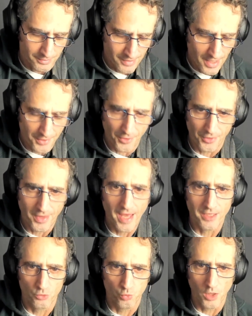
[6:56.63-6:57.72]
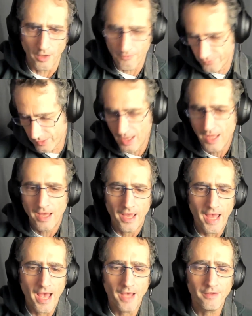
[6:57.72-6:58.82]
10th, and 12th,
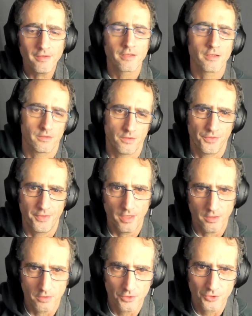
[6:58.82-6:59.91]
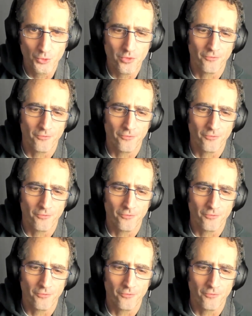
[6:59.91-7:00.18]
and then do the